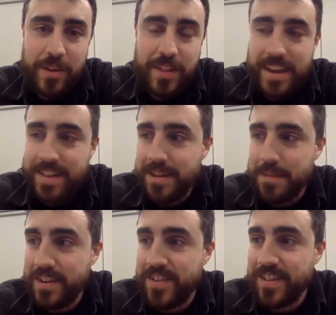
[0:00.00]
We think that
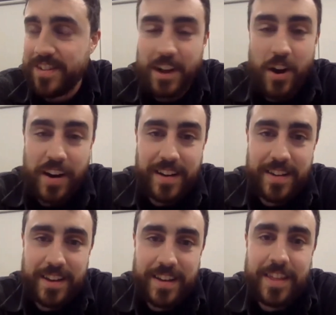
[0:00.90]
petitions are the kind of
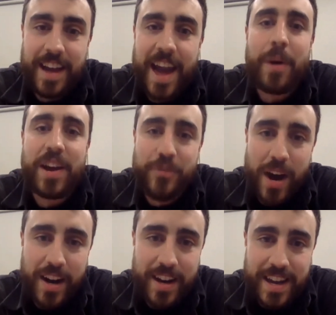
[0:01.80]
the gateway
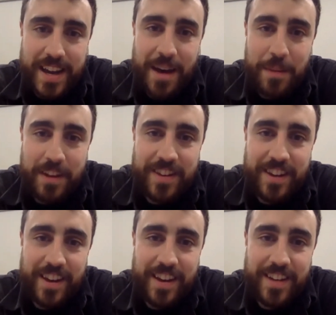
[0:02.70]
drug
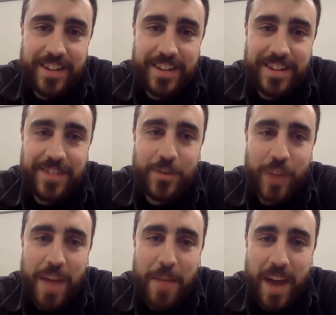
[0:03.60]
into digital
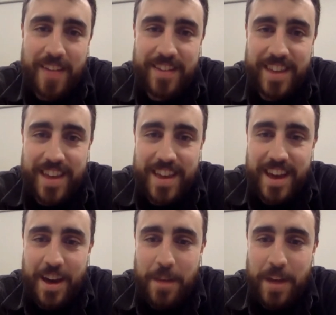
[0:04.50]
campaigns.
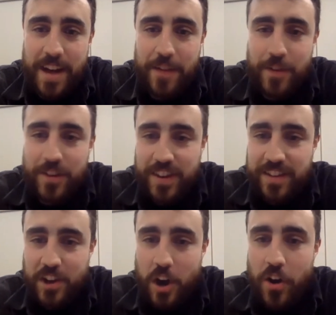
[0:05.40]
The first
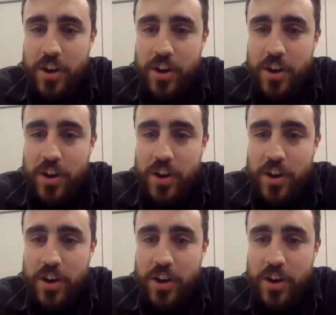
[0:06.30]
thing to go.